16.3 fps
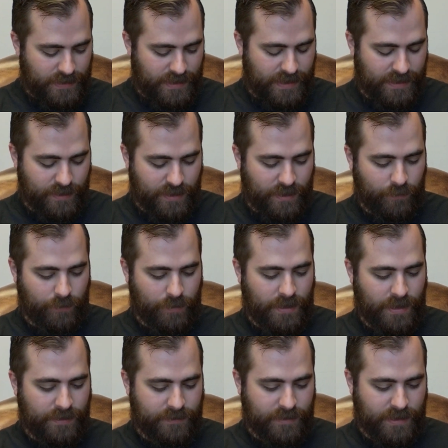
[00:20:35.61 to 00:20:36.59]
and
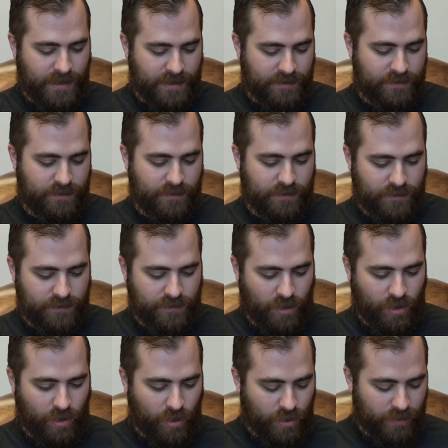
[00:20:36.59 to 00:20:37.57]
as the
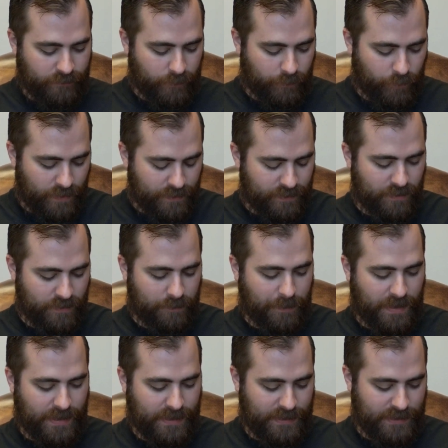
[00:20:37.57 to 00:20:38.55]
heart of a presence
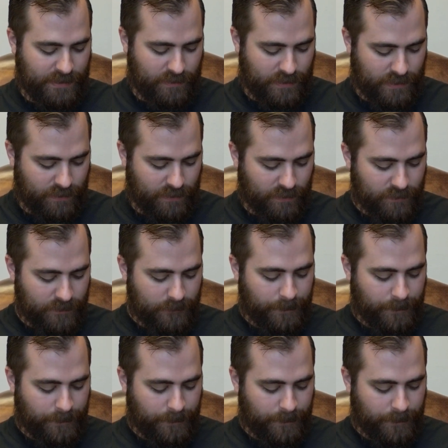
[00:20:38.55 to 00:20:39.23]
pioneer here,